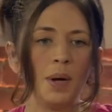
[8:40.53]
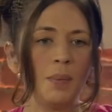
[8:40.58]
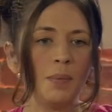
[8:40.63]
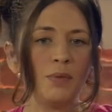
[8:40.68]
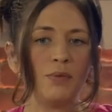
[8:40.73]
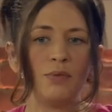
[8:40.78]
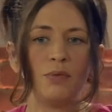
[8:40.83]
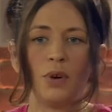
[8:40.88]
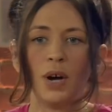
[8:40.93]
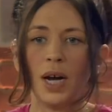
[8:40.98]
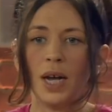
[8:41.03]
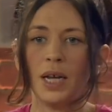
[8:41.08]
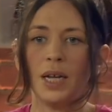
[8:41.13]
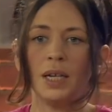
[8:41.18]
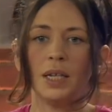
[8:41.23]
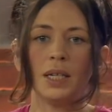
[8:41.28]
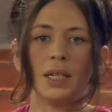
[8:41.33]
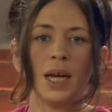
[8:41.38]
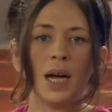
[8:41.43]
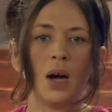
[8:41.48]
I'm
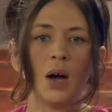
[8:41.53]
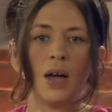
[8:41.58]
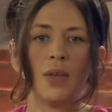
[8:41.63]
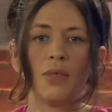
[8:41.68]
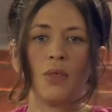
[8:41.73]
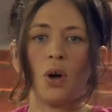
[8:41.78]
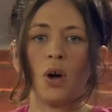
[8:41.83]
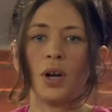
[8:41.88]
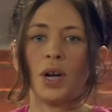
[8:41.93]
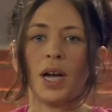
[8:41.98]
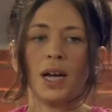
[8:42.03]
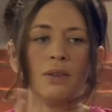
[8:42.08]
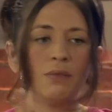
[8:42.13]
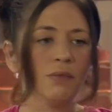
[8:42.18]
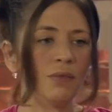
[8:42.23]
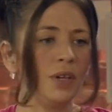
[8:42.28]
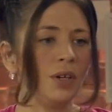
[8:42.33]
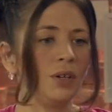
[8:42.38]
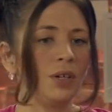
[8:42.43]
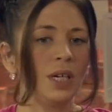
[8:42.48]
afraid. And now I thought I had
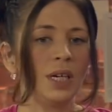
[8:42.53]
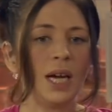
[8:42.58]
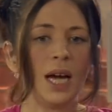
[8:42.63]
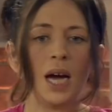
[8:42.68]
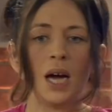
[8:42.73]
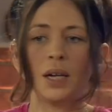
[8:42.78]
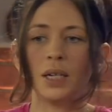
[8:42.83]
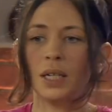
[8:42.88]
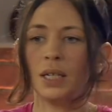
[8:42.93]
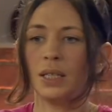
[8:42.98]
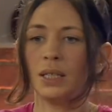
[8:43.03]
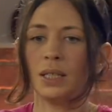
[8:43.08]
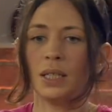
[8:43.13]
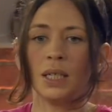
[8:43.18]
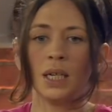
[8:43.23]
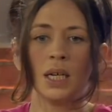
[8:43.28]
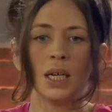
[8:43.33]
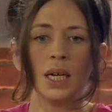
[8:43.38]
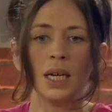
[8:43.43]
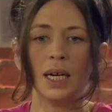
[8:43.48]
figured it out,
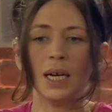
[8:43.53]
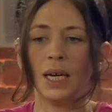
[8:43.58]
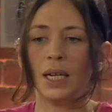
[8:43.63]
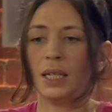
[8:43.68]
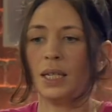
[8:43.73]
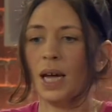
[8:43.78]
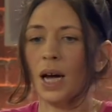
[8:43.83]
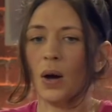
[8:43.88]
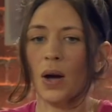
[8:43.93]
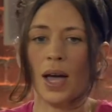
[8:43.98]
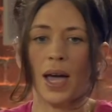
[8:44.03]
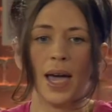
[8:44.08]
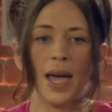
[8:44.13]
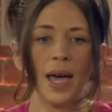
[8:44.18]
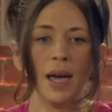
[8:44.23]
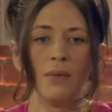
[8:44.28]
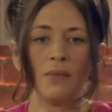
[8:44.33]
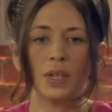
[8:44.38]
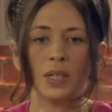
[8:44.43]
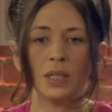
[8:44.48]
and now I
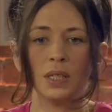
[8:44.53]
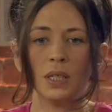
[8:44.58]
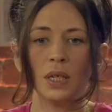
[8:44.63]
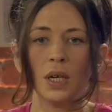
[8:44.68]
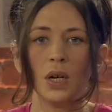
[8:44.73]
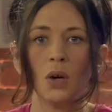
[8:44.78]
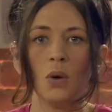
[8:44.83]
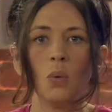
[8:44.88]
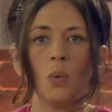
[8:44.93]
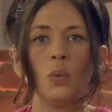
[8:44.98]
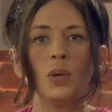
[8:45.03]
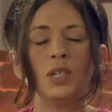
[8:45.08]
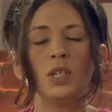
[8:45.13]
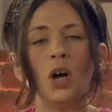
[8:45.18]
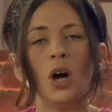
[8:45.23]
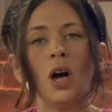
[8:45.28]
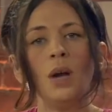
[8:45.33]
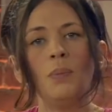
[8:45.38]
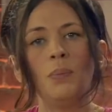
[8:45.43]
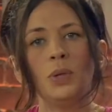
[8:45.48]
haven't. Well, when
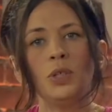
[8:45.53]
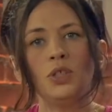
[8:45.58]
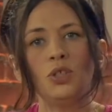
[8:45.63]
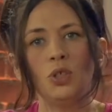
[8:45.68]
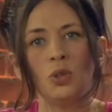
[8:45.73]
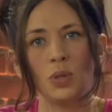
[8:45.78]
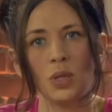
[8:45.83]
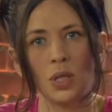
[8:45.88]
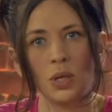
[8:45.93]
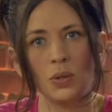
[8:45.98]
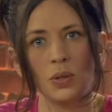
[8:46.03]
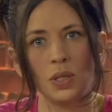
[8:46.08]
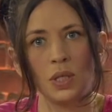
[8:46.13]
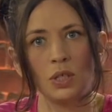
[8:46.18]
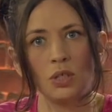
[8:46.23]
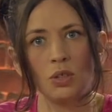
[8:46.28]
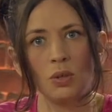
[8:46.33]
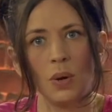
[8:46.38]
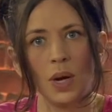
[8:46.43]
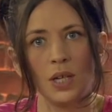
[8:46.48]
God puts you in those
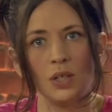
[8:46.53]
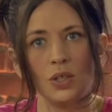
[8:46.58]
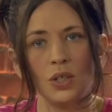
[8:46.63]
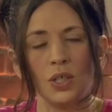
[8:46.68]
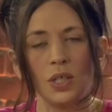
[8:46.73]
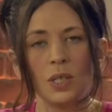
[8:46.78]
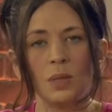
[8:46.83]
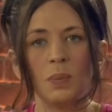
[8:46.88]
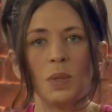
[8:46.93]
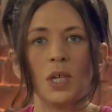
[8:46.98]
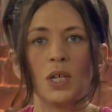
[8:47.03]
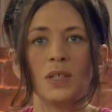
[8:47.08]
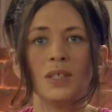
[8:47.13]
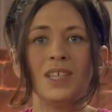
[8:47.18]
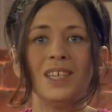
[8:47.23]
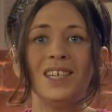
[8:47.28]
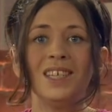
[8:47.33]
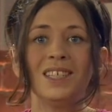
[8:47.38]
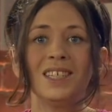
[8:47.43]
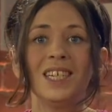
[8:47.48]
situations, it's because
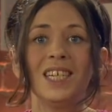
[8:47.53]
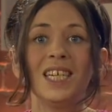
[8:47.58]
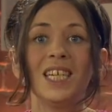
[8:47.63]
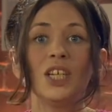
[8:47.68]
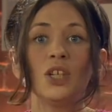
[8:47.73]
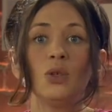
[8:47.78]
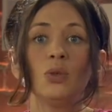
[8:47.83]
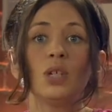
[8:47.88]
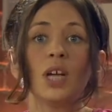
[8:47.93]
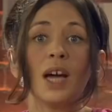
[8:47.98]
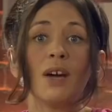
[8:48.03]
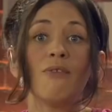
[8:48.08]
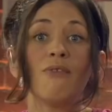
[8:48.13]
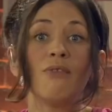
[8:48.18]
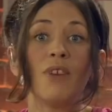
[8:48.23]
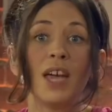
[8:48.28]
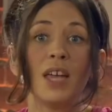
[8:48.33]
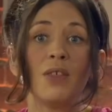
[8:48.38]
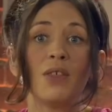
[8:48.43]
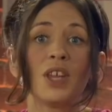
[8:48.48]
he's needing you to have
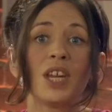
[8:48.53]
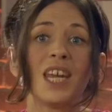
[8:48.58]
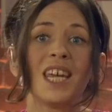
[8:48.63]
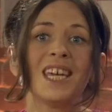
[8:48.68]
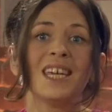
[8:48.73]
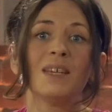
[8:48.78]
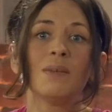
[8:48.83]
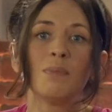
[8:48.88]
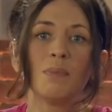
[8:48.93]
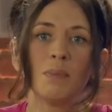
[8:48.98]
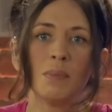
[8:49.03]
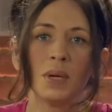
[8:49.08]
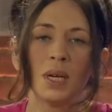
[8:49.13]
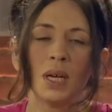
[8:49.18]
faith in him.